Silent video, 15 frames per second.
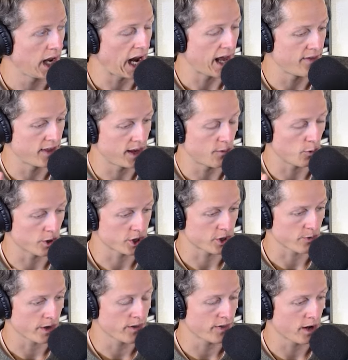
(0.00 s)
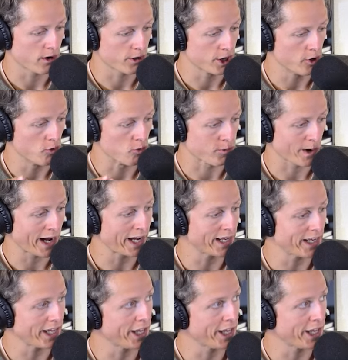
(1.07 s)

And then once you're in there, you rate